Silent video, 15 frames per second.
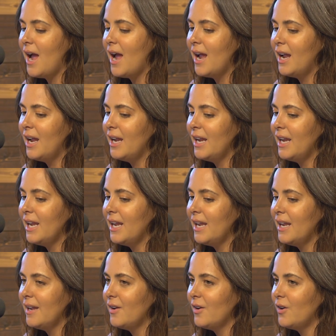
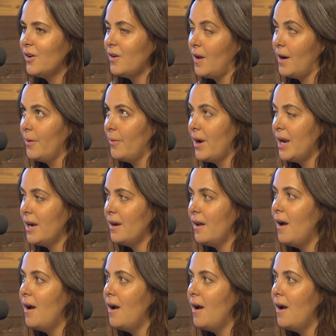I got it right.